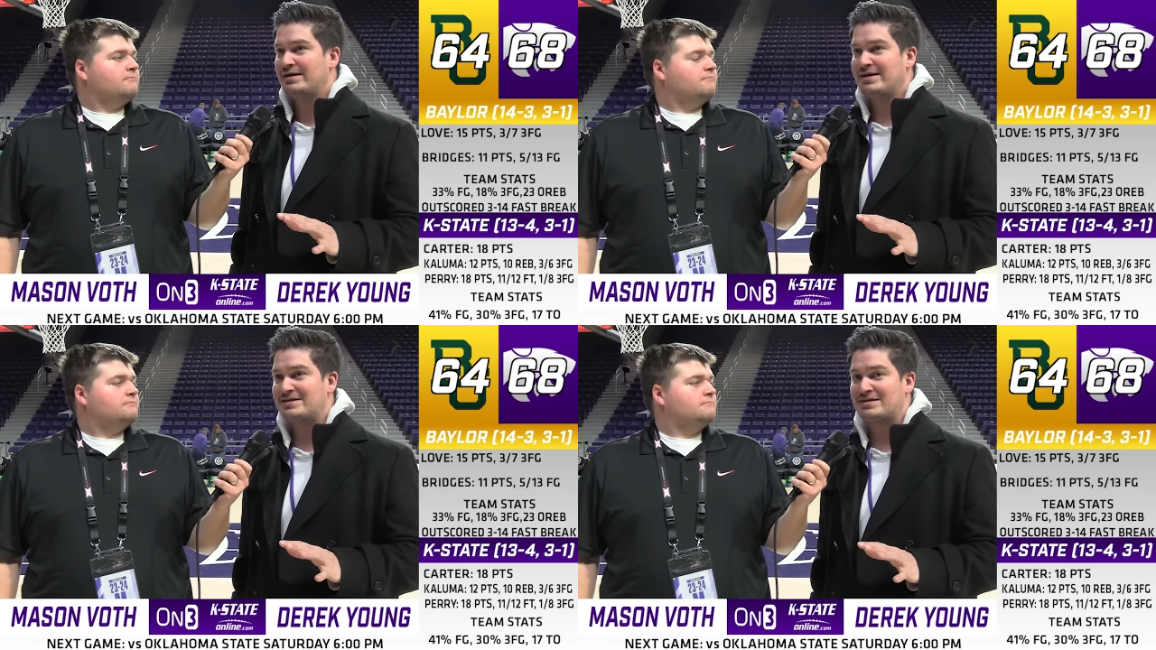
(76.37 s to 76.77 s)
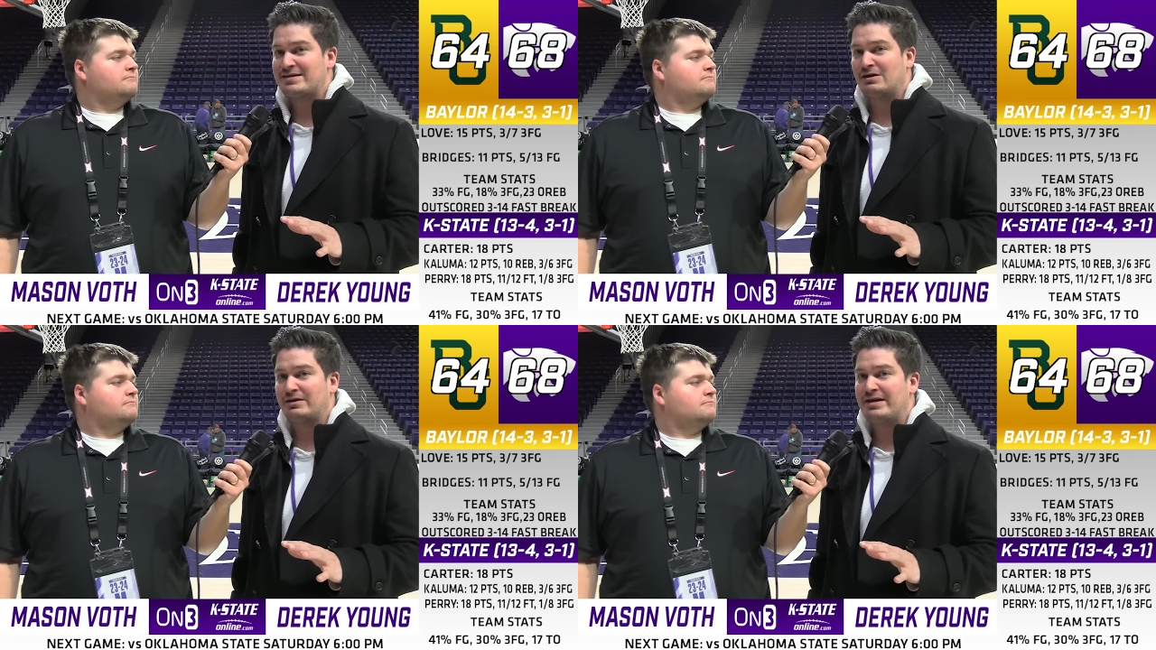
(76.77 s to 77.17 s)

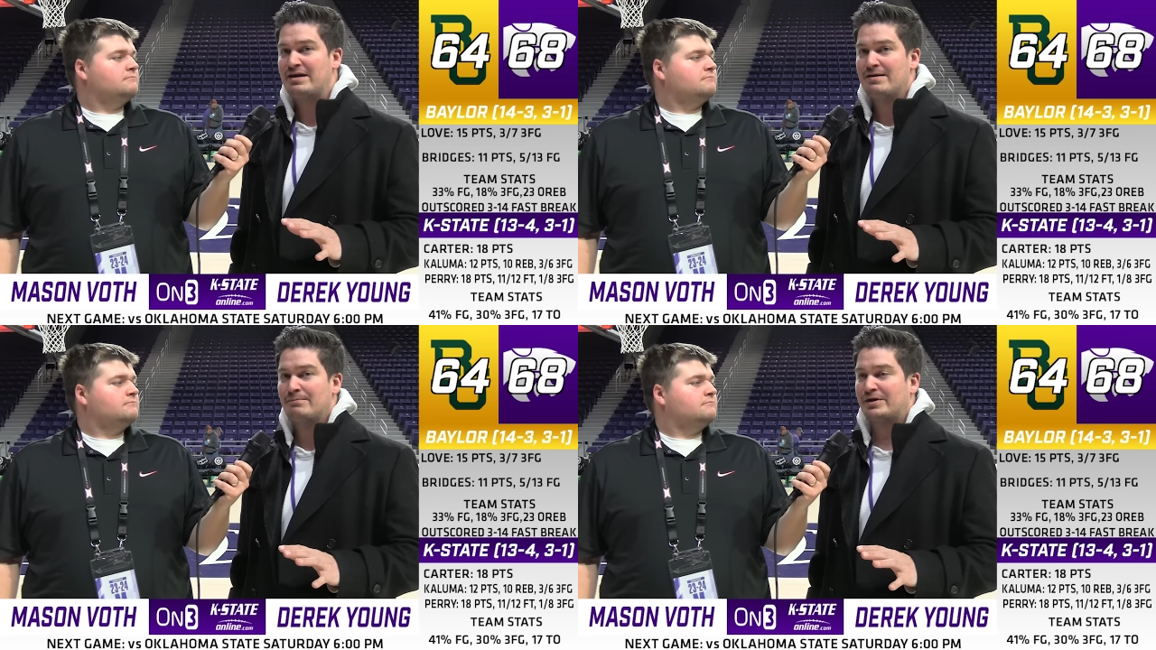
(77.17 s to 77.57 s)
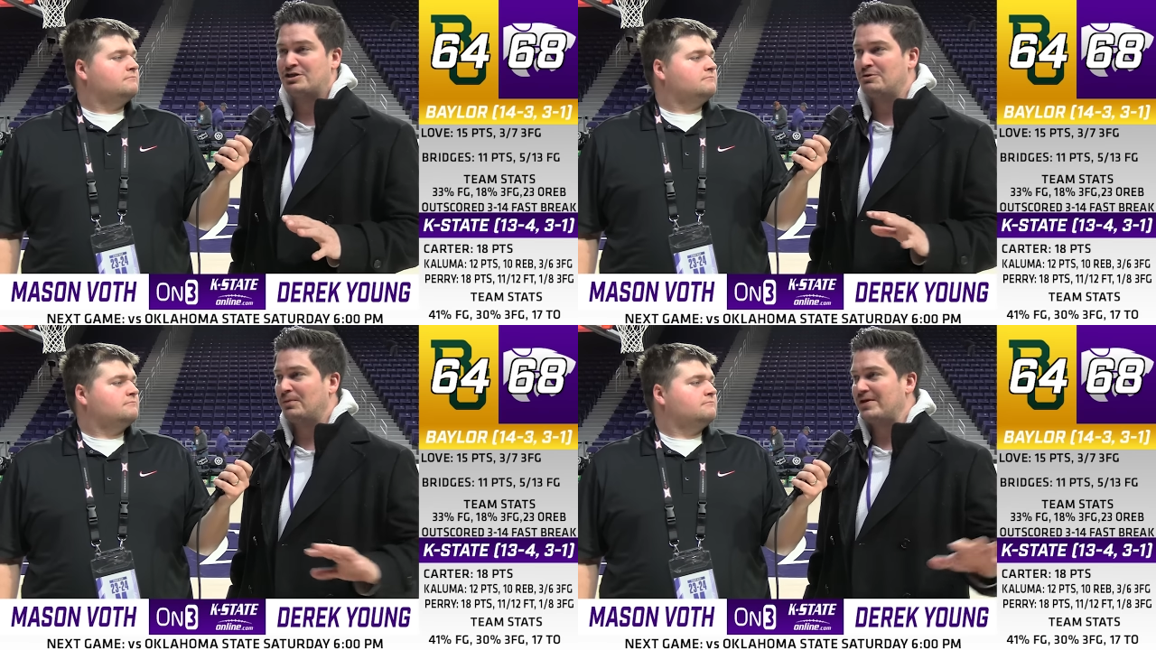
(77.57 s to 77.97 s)
Speaker 1: necessarily
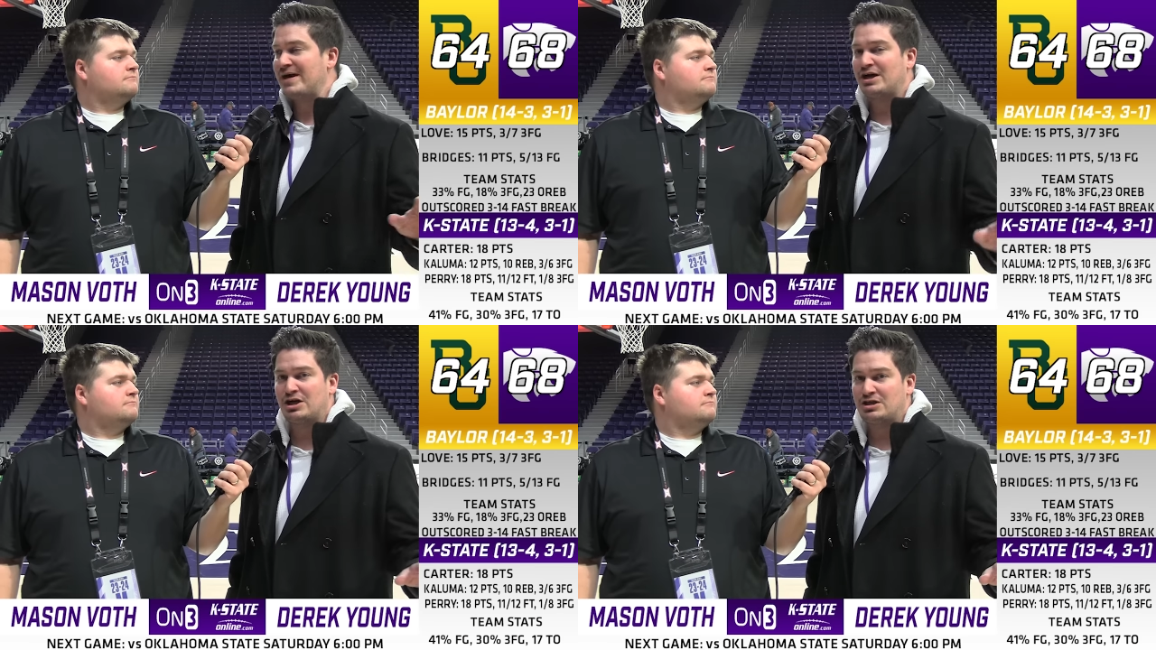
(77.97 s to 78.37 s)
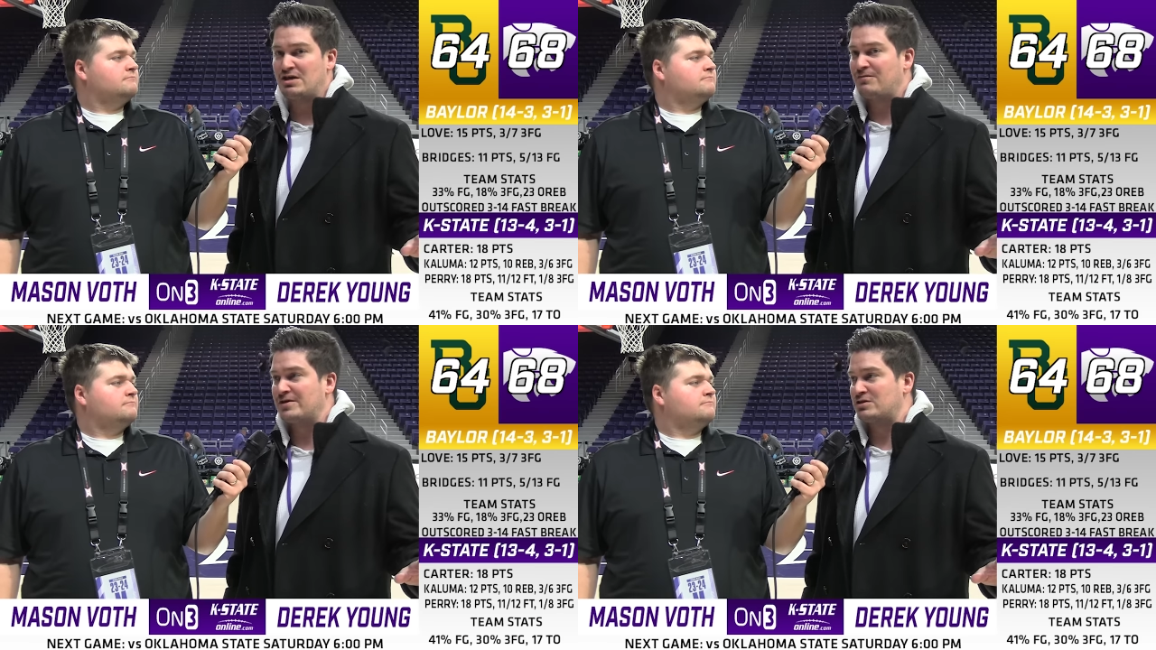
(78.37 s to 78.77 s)
because you play that good a
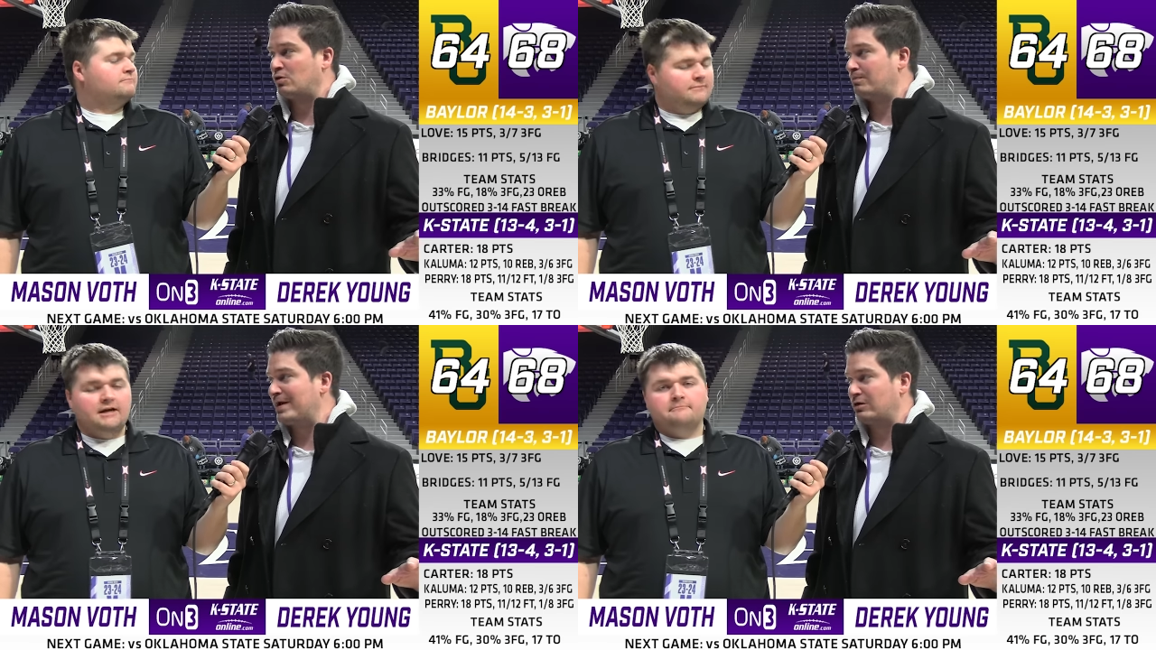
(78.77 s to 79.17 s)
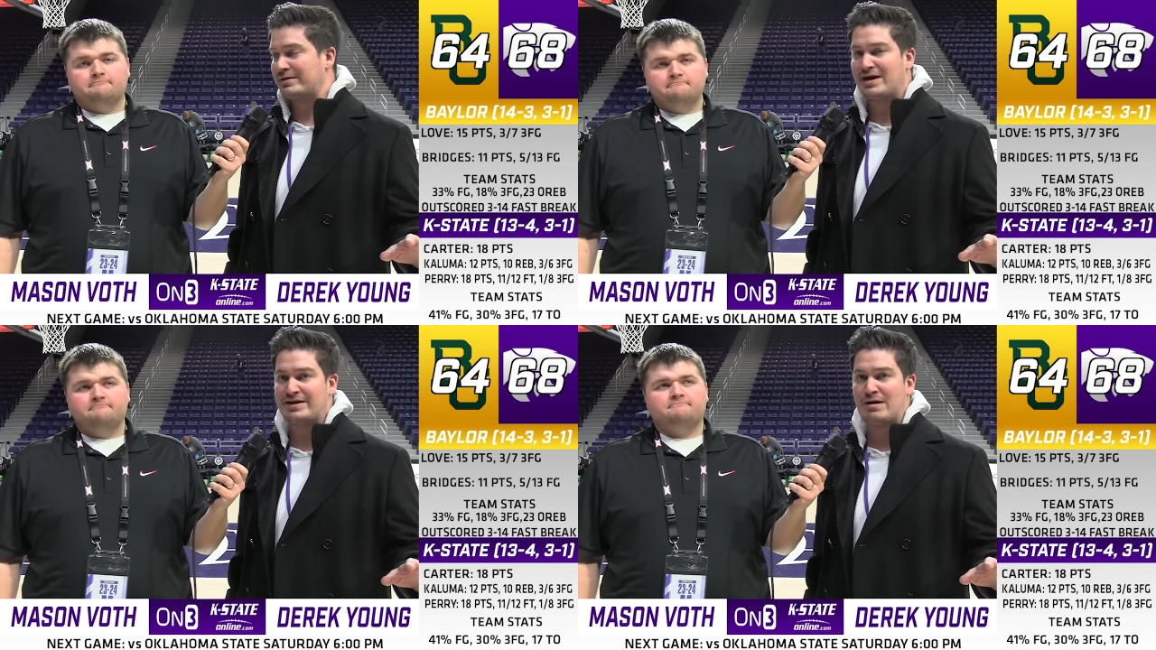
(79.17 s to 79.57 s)
defense and hold Baylor
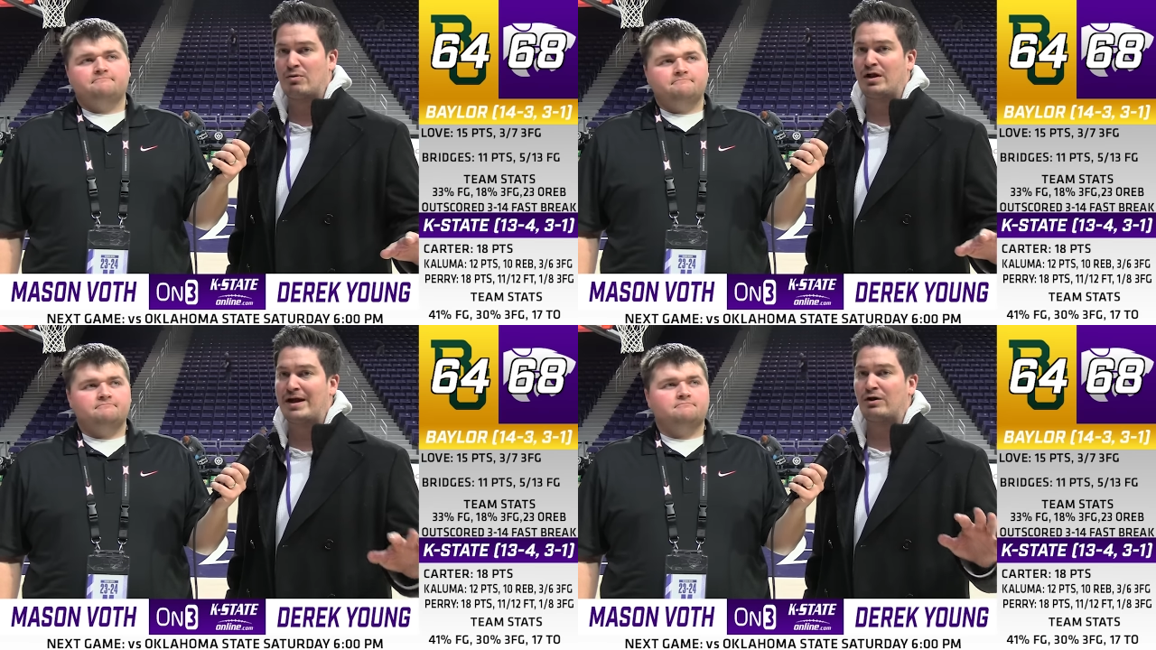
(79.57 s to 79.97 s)
down that well.